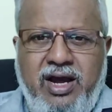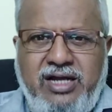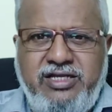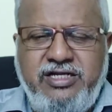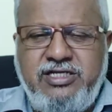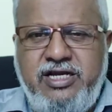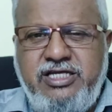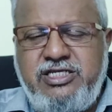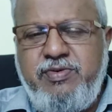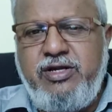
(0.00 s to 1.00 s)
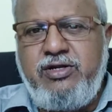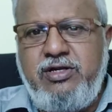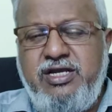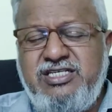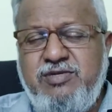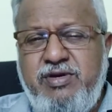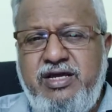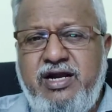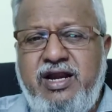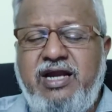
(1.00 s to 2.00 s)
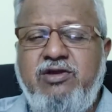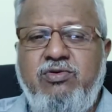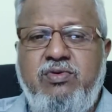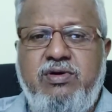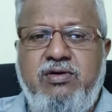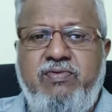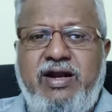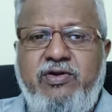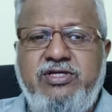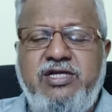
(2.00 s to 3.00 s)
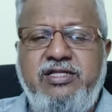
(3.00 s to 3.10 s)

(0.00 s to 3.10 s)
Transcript: I think it's a reasonably attractive valuation.